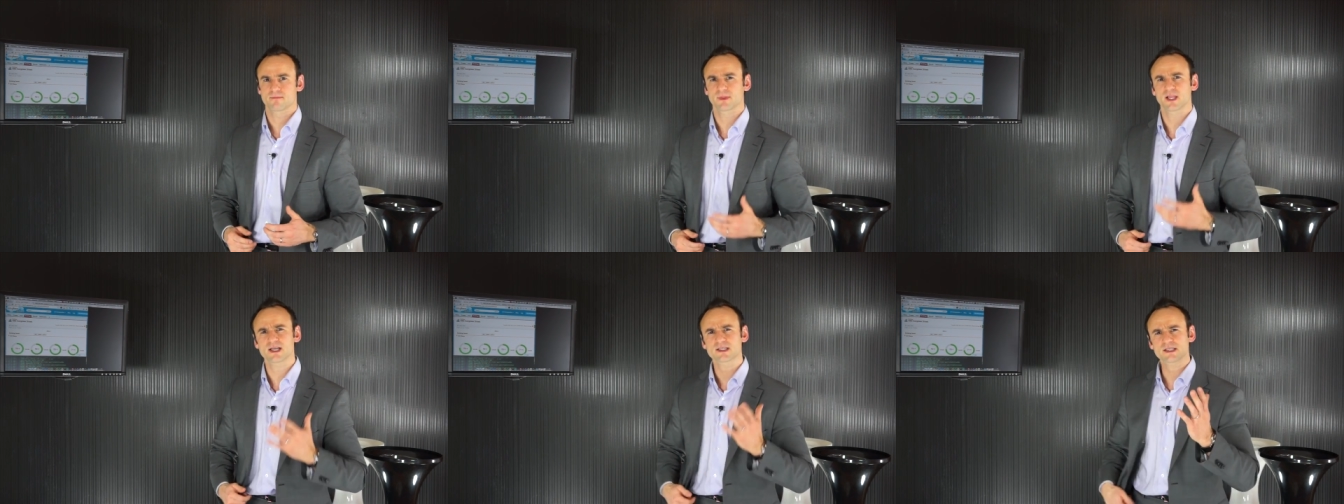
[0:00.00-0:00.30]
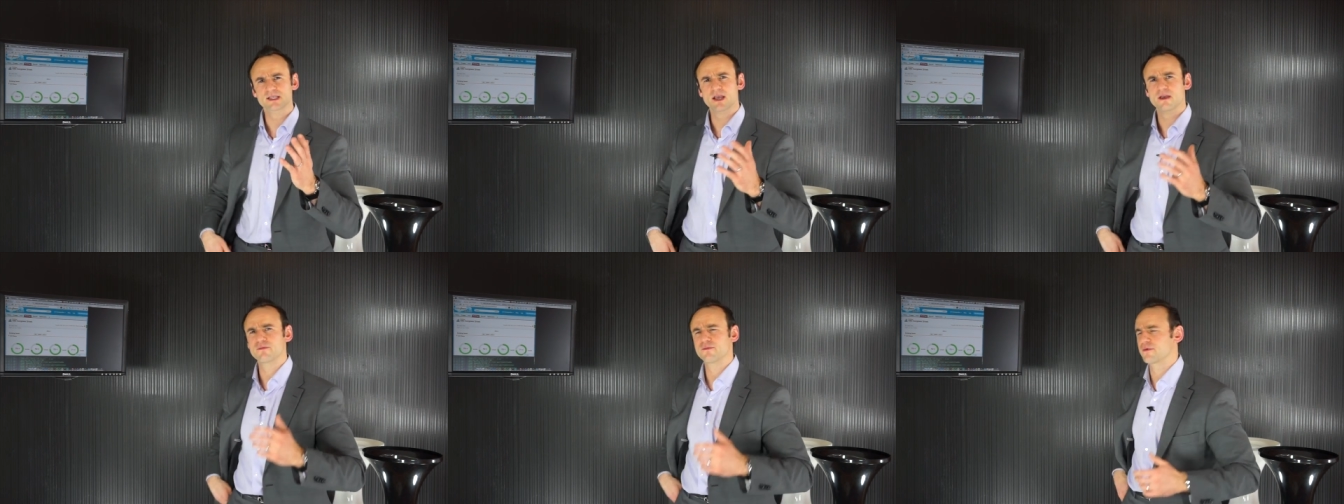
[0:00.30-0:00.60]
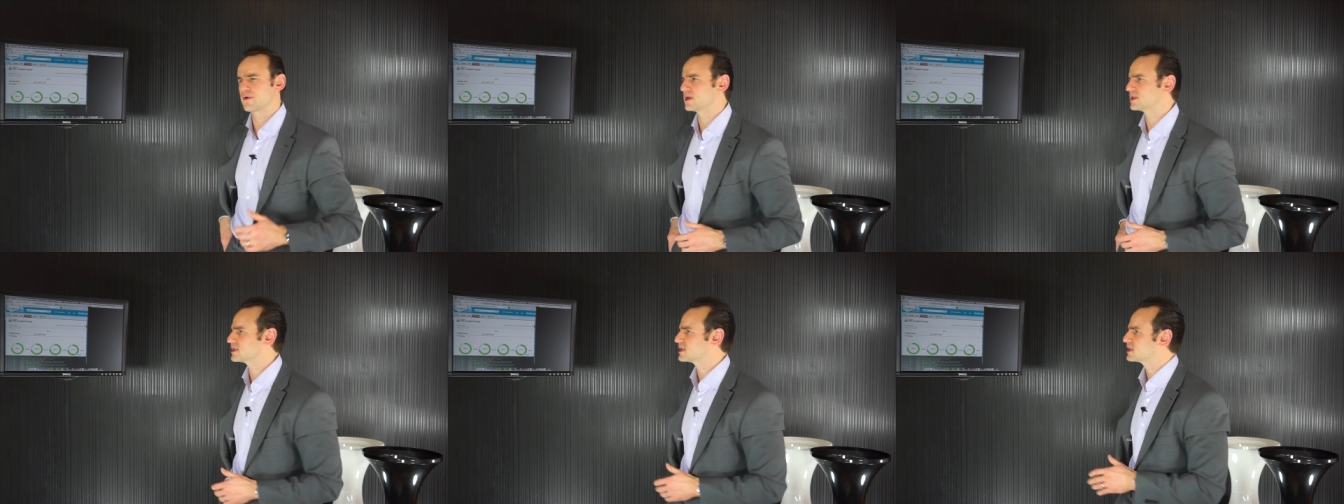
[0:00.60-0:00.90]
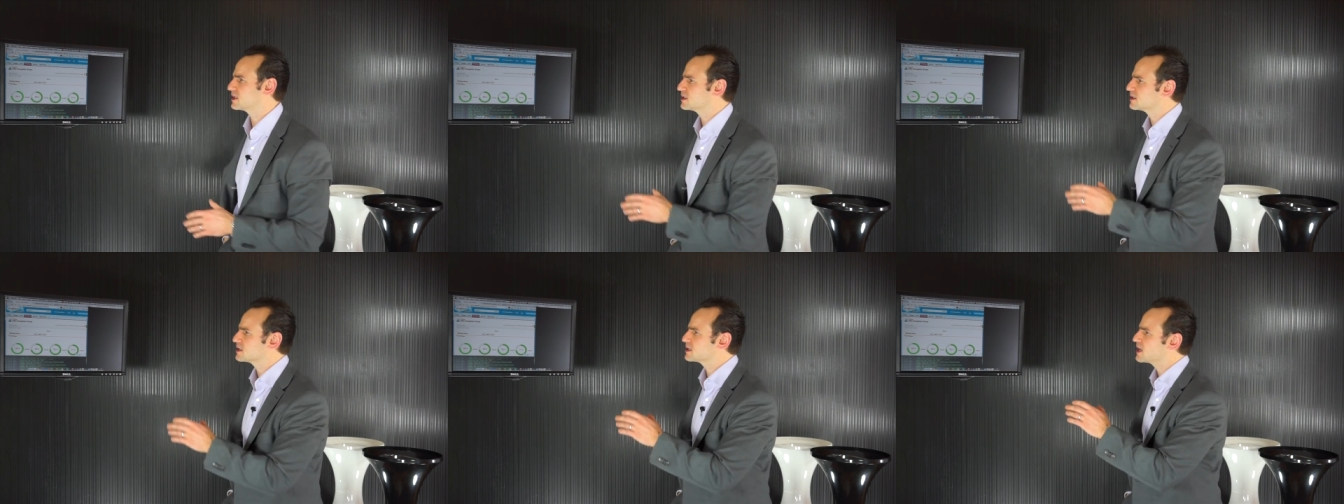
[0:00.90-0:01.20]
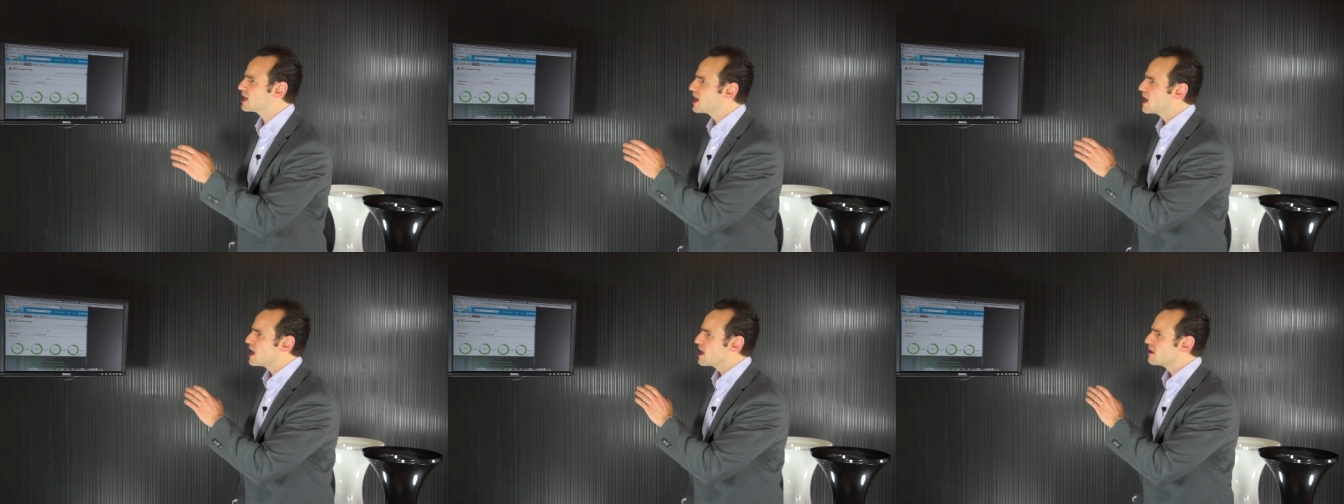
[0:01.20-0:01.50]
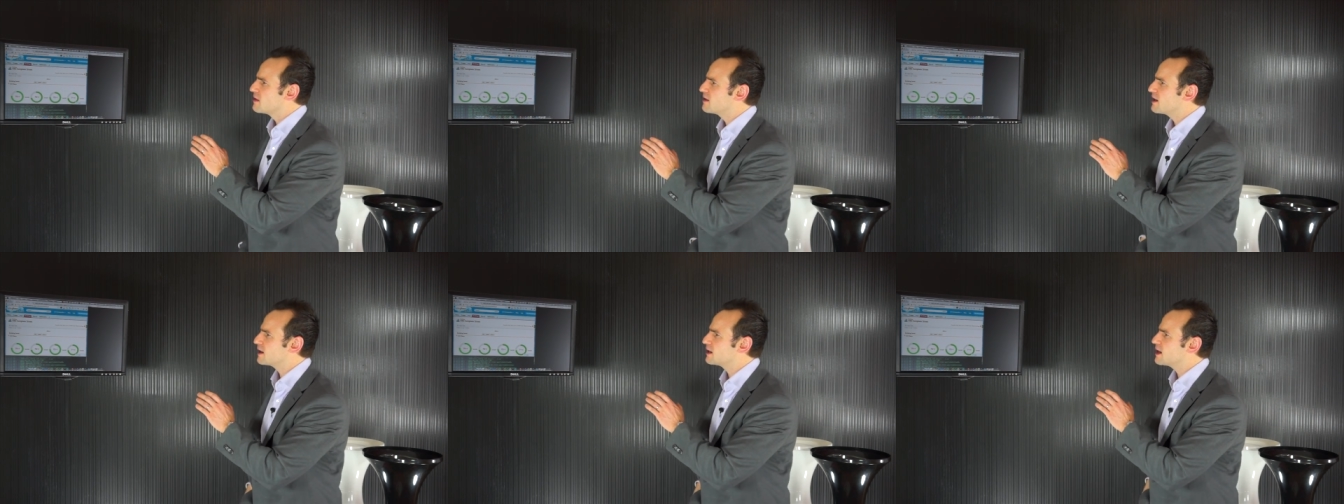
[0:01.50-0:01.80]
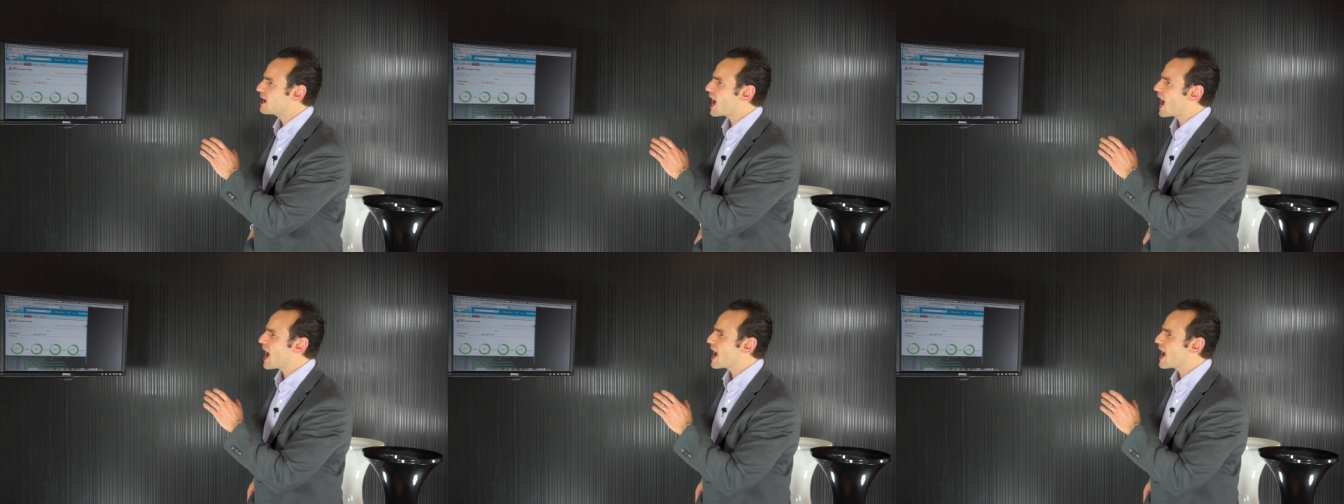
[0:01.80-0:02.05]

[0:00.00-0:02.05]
Let's say, for instance, that